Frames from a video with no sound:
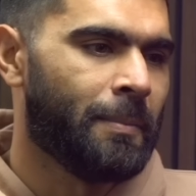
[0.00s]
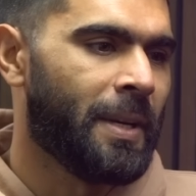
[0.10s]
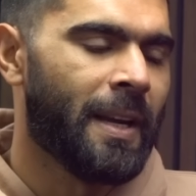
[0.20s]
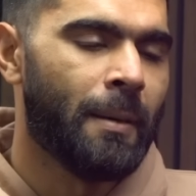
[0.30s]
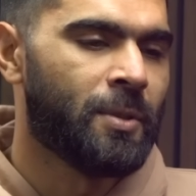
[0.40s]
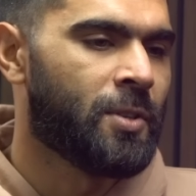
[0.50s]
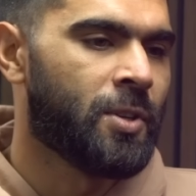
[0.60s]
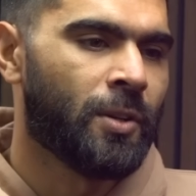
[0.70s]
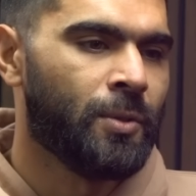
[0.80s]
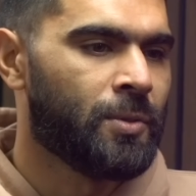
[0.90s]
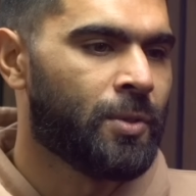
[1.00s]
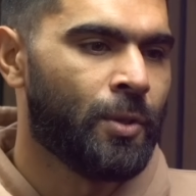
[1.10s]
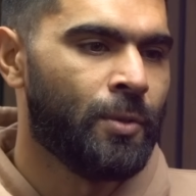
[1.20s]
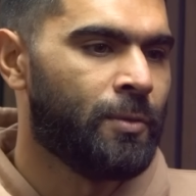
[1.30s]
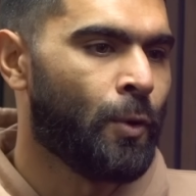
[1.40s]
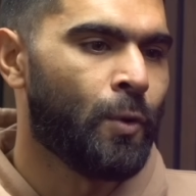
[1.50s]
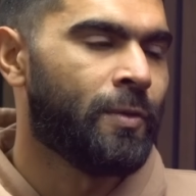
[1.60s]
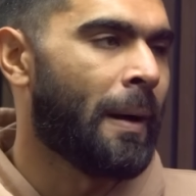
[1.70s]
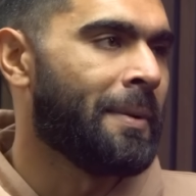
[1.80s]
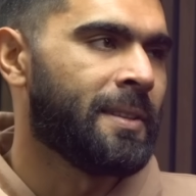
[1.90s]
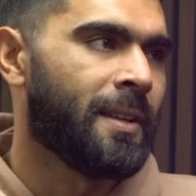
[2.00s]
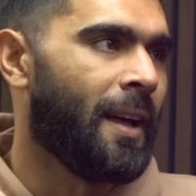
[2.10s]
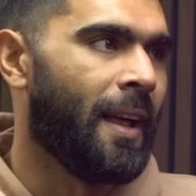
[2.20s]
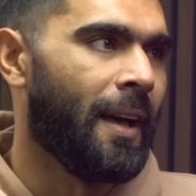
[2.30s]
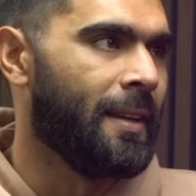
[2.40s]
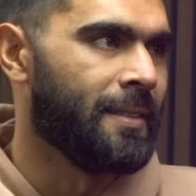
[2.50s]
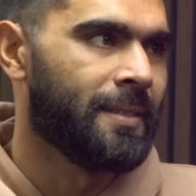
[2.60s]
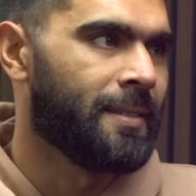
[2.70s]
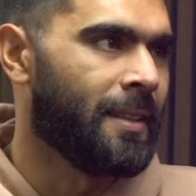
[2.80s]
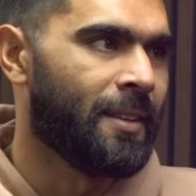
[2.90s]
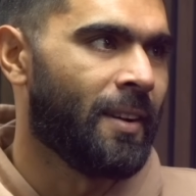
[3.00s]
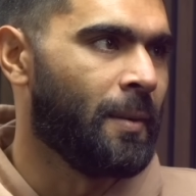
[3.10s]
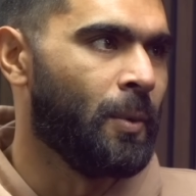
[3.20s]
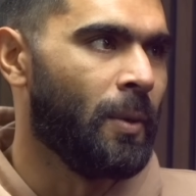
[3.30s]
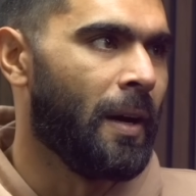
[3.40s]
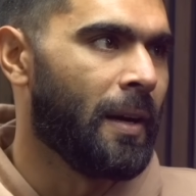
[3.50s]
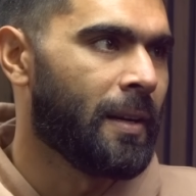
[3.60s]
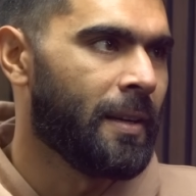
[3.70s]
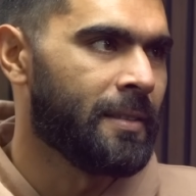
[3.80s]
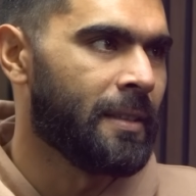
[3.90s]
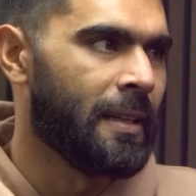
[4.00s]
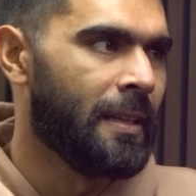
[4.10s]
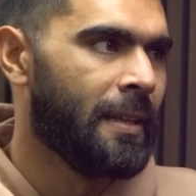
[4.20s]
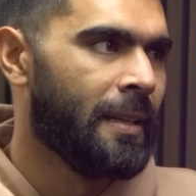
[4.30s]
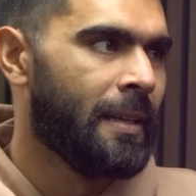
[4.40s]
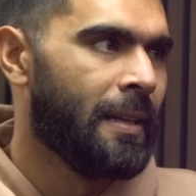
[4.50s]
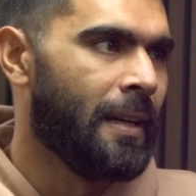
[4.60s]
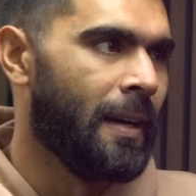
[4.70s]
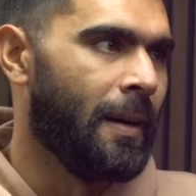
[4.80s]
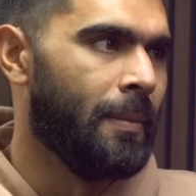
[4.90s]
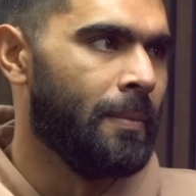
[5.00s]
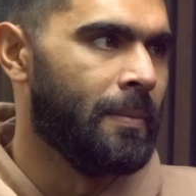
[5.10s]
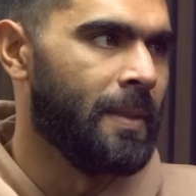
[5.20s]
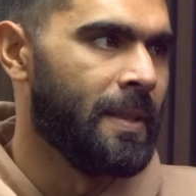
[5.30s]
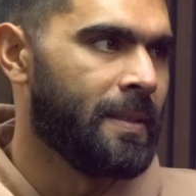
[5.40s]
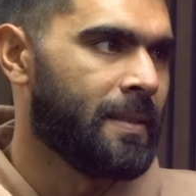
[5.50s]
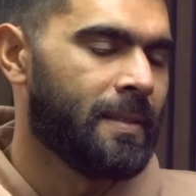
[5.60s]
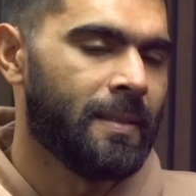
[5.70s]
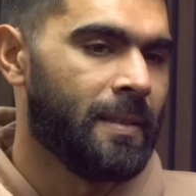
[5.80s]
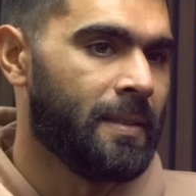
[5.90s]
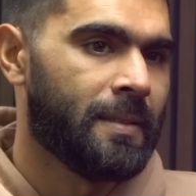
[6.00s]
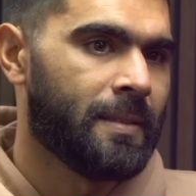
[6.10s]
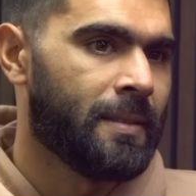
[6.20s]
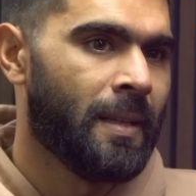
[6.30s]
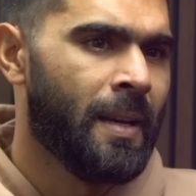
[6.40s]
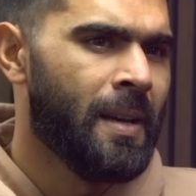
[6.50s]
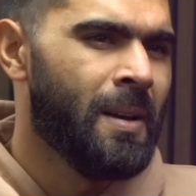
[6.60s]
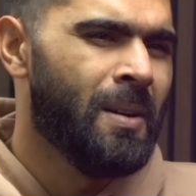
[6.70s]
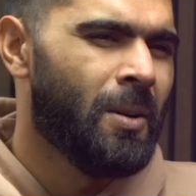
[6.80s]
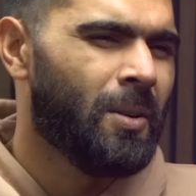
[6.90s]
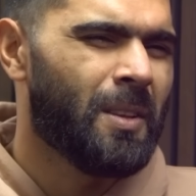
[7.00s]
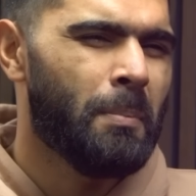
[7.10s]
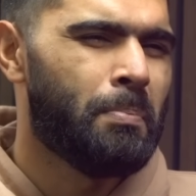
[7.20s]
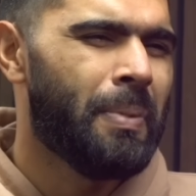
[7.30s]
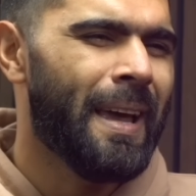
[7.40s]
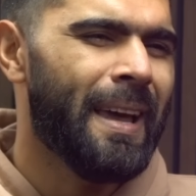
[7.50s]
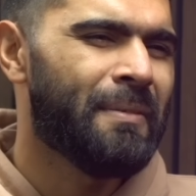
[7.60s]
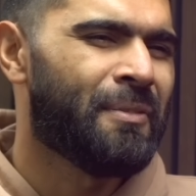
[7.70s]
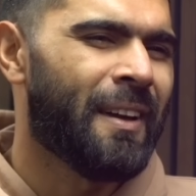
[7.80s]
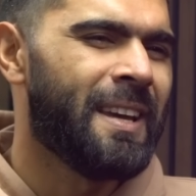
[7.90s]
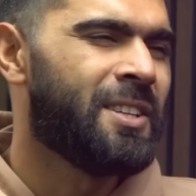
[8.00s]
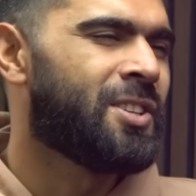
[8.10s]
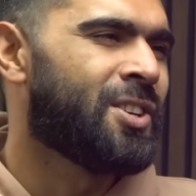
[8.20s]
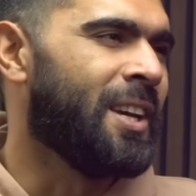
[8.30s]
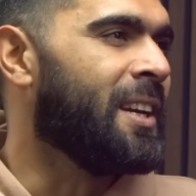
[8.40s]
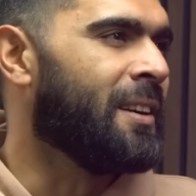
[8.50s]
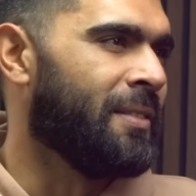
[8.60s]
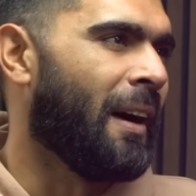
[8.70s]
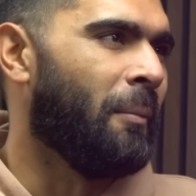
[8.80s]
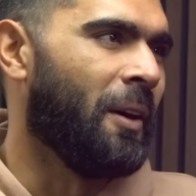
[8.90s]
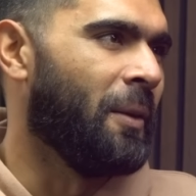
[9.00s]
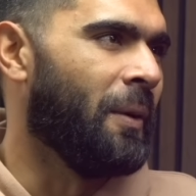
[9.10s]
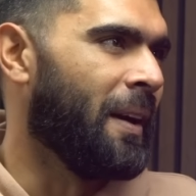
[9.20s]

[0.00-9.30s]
being able to juggle two full families like that is incredible work, yeah. isn't it? Um, it's it's the barefaced cheek of that, by the way.